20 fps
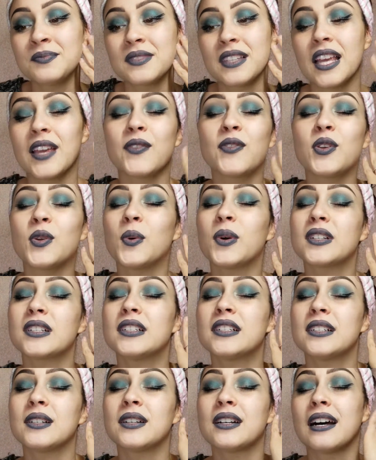If you want
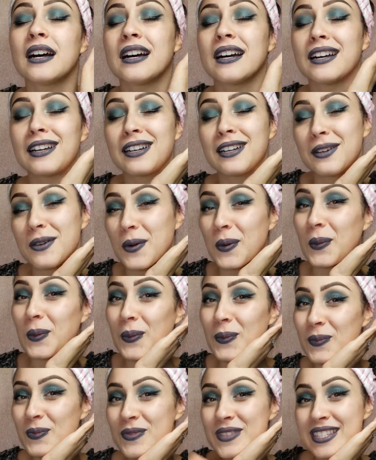to
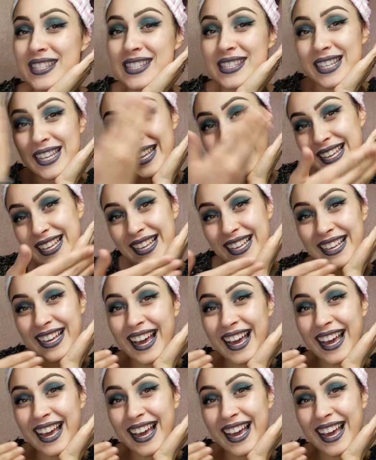see